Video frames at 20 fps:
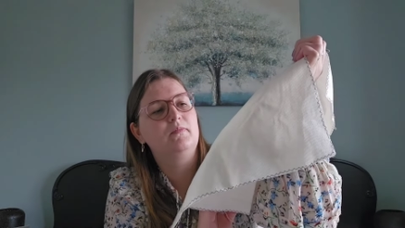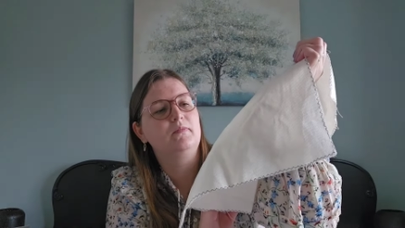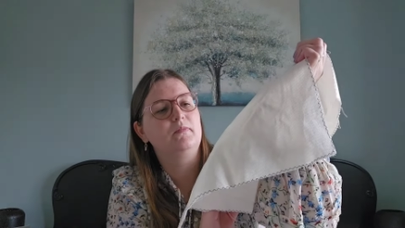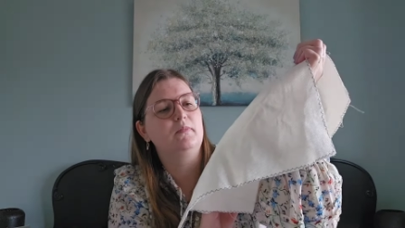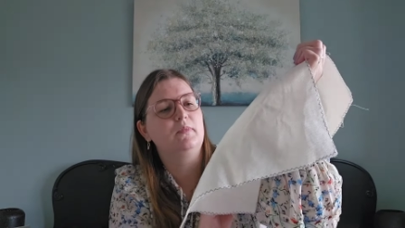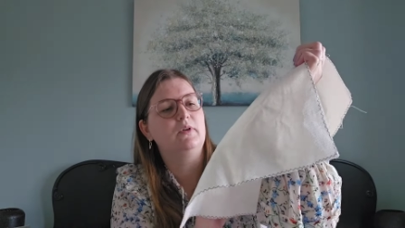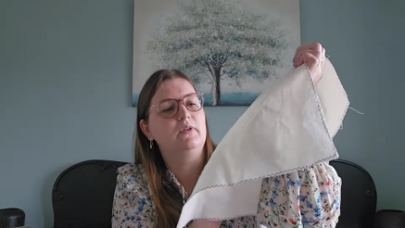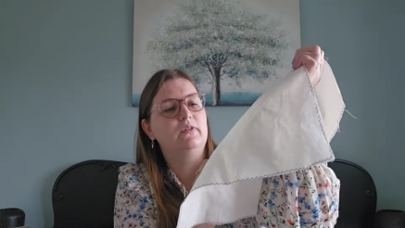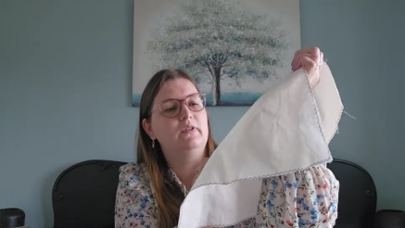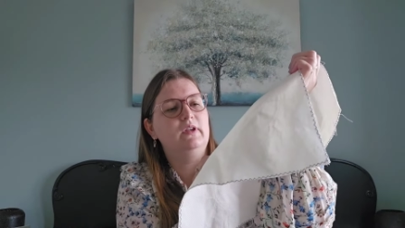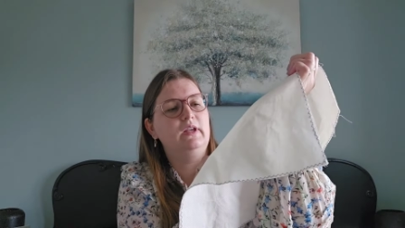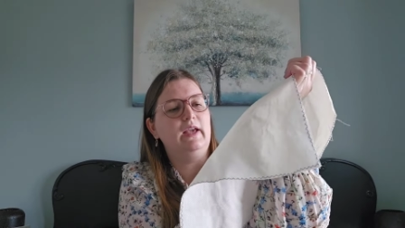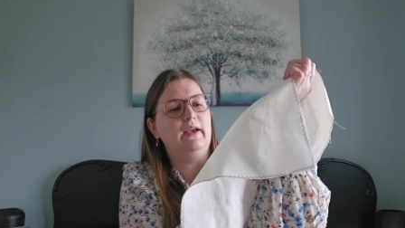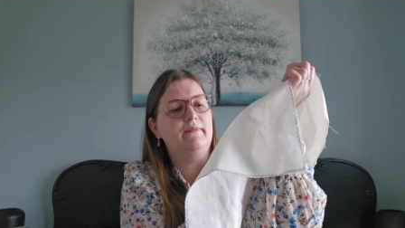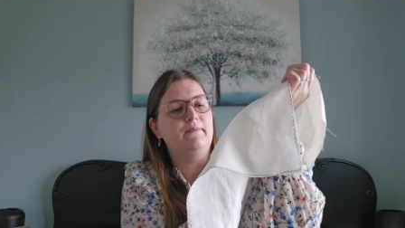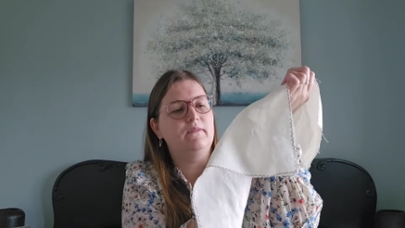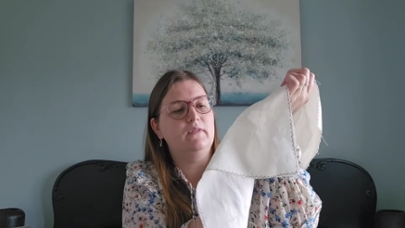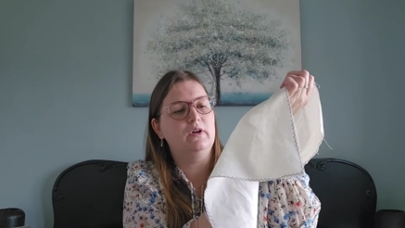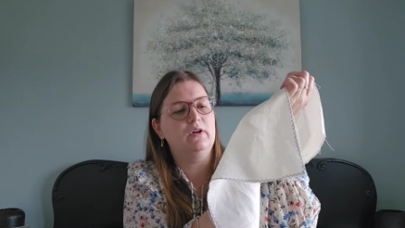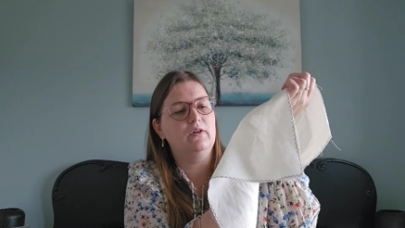But yeah,
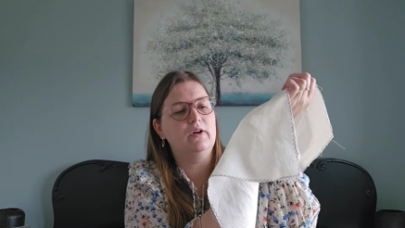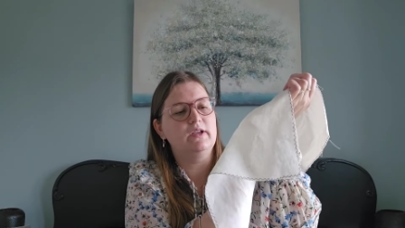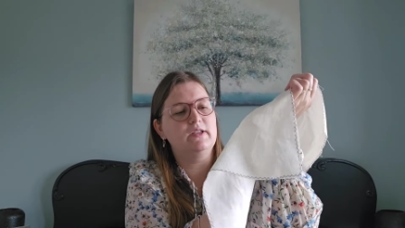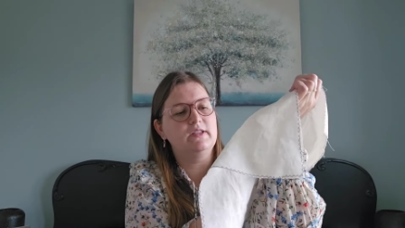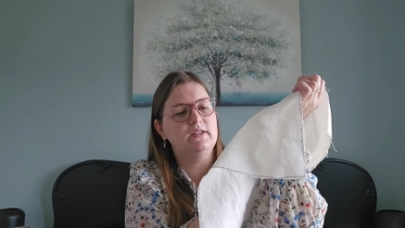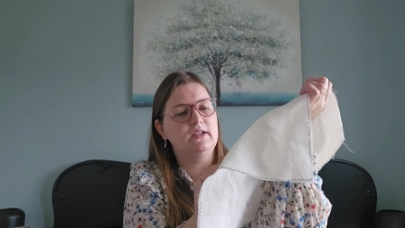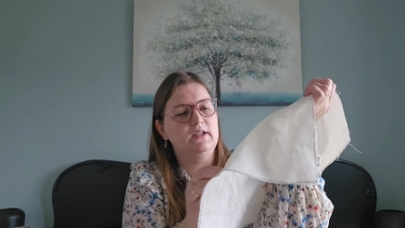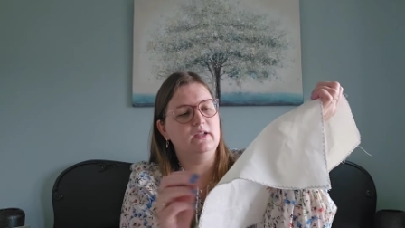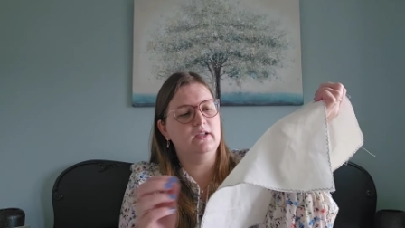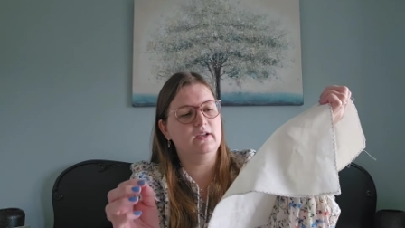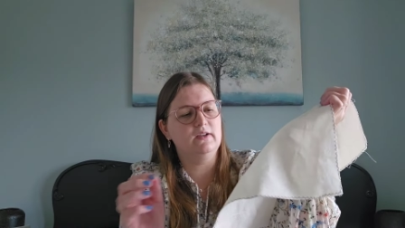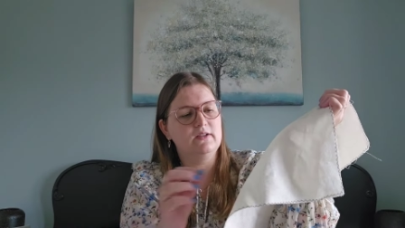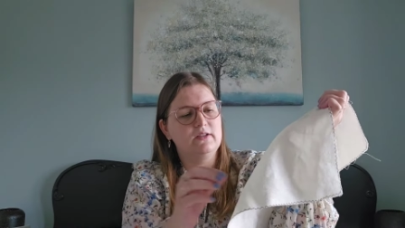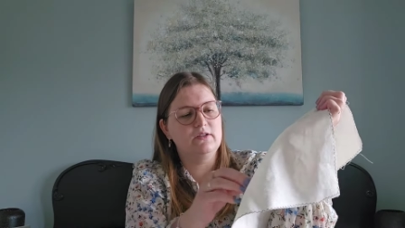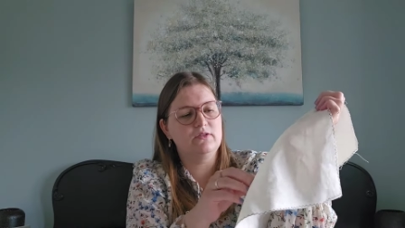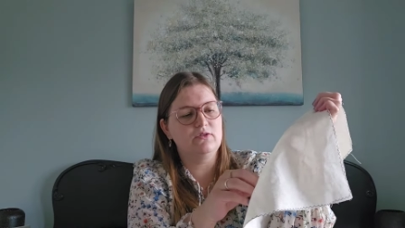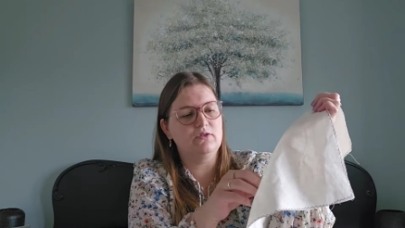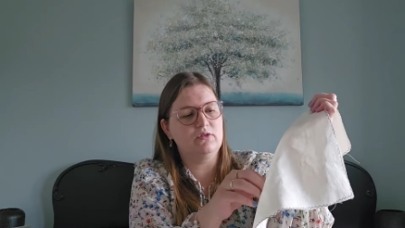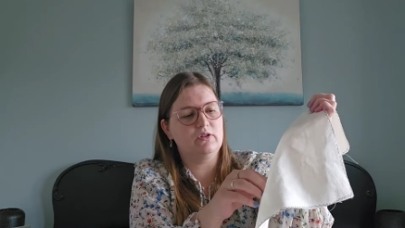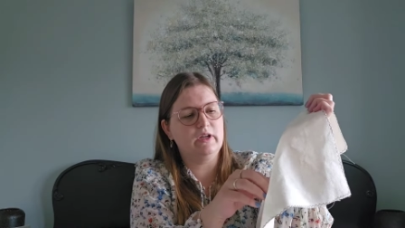oh, I see there's
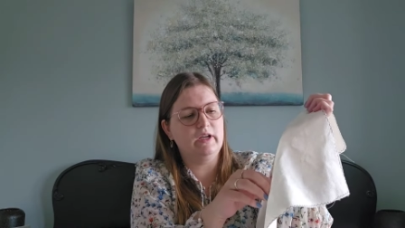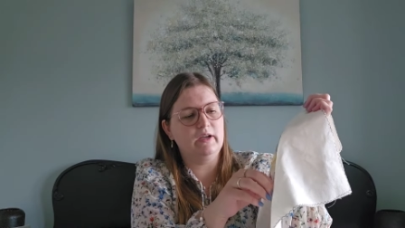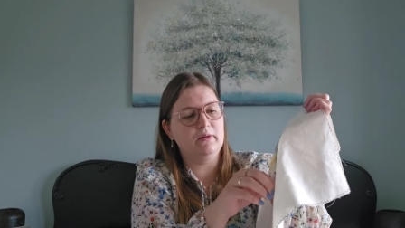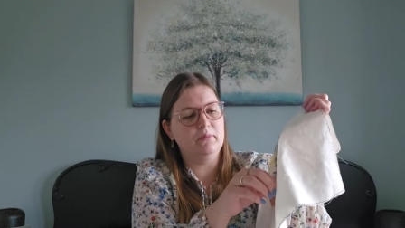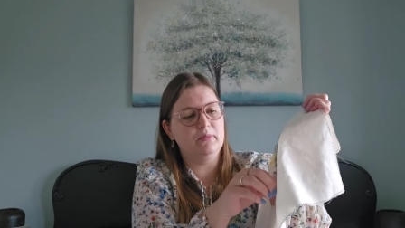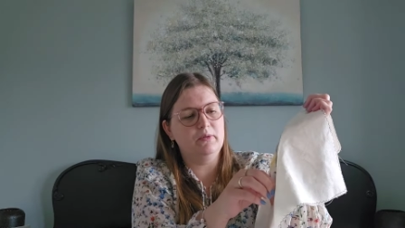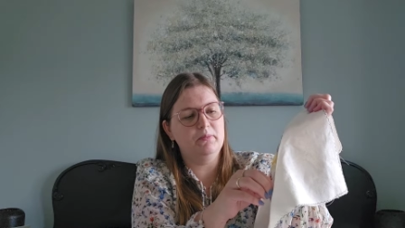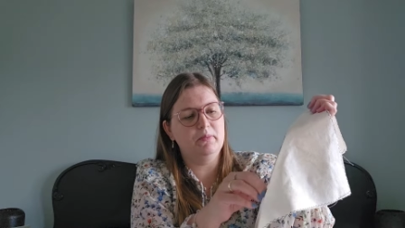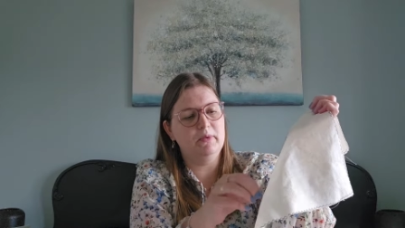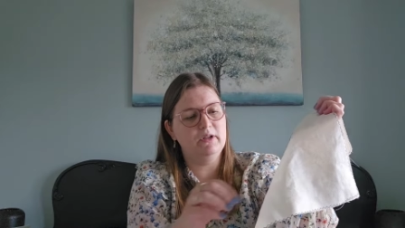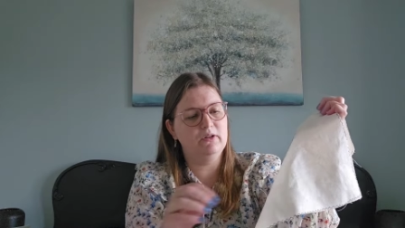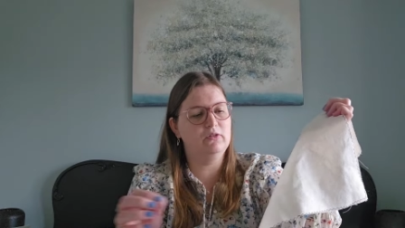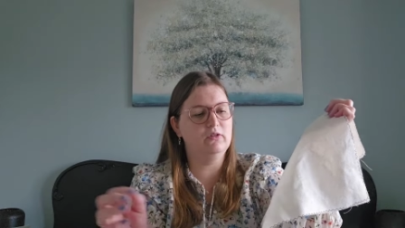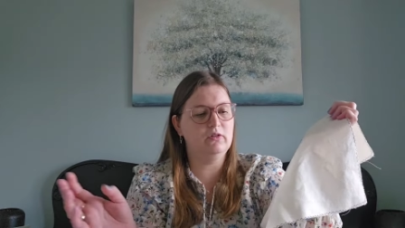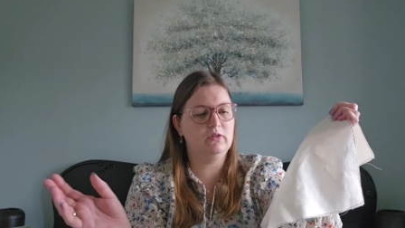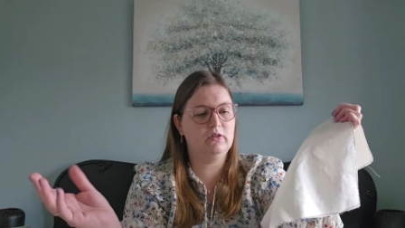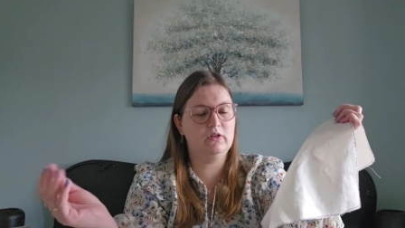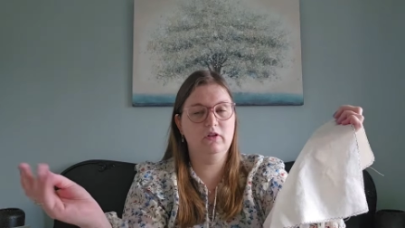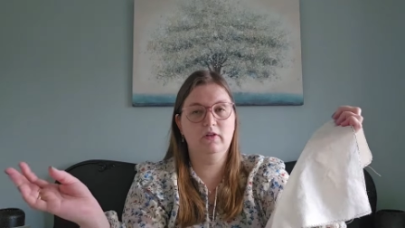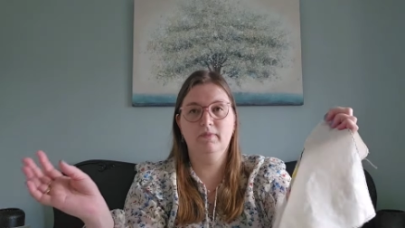dog hair, but my
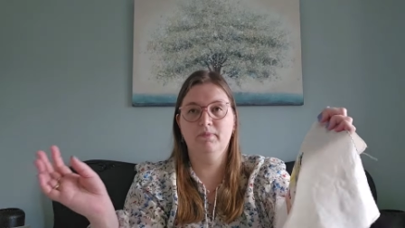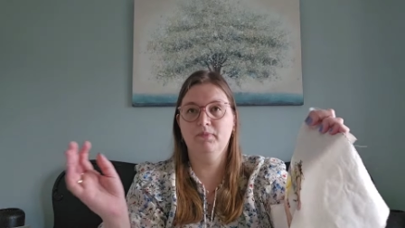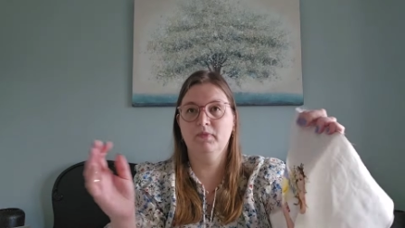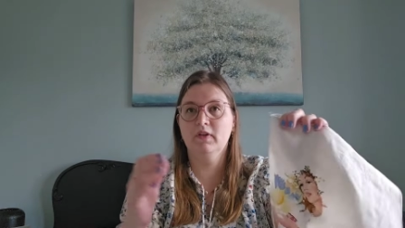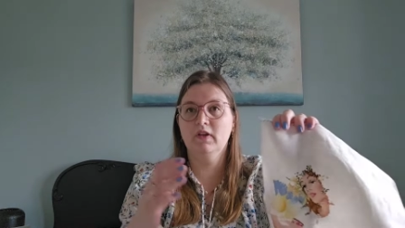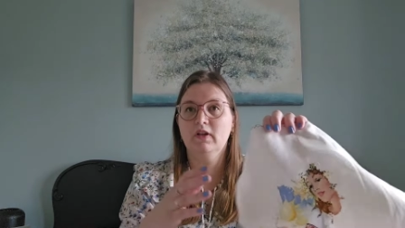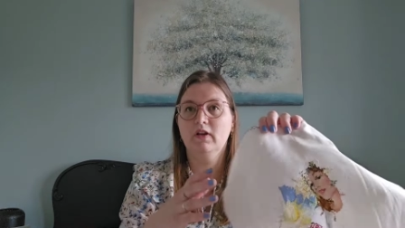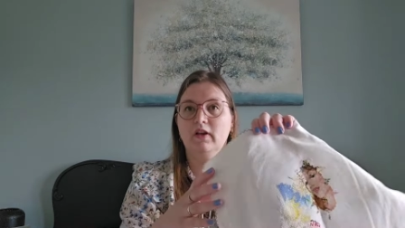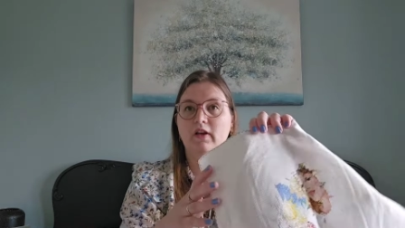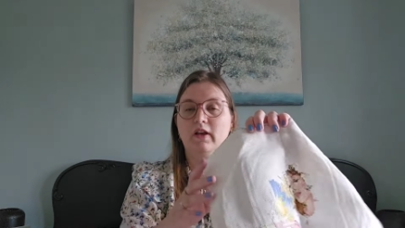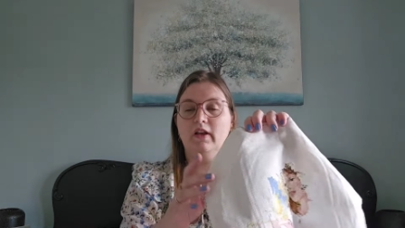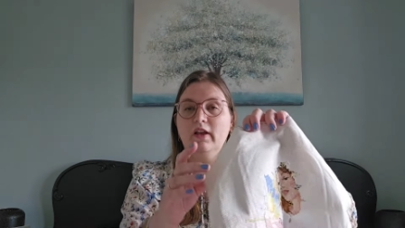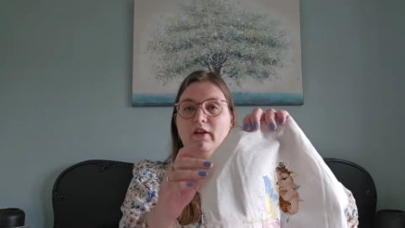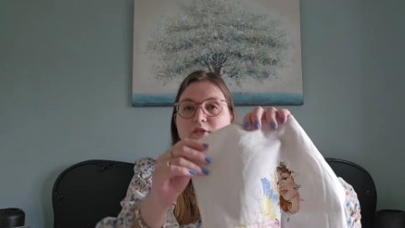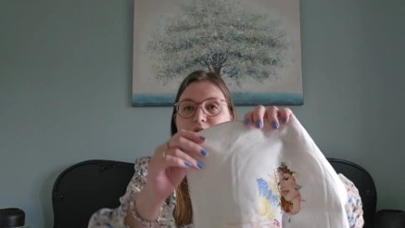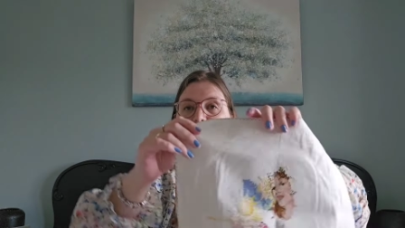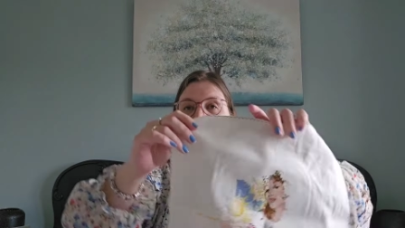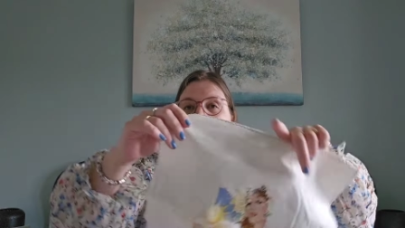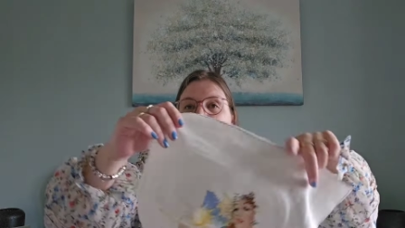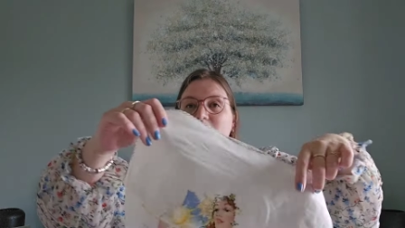dog
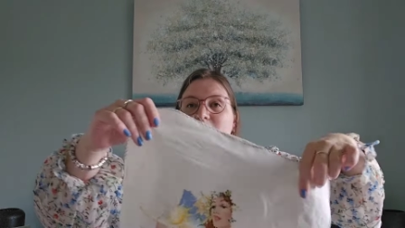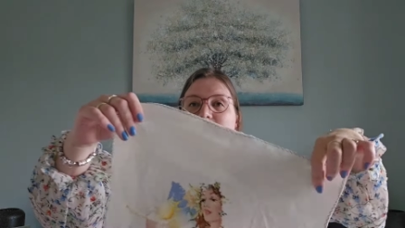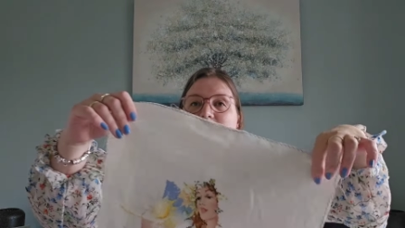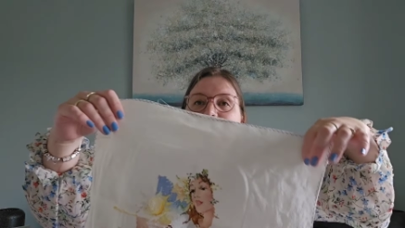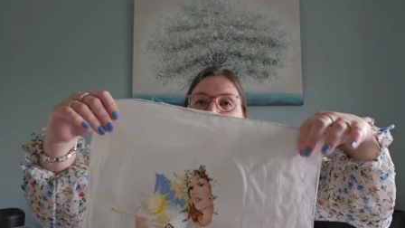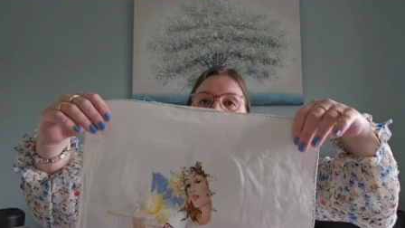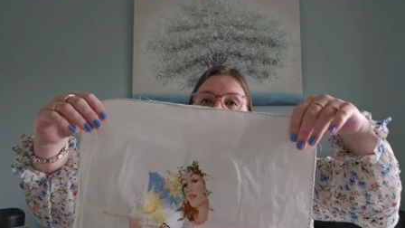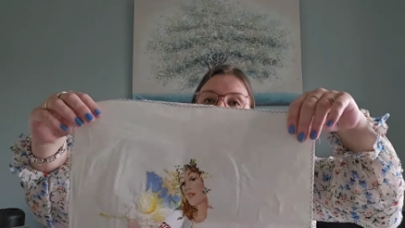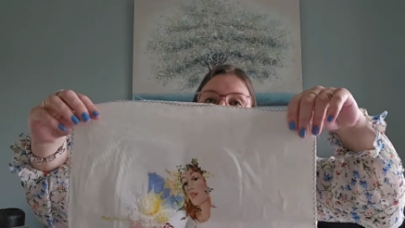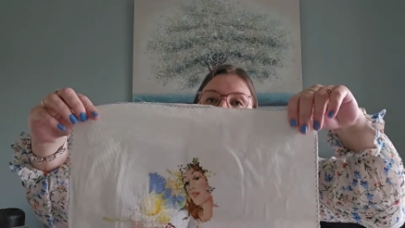have really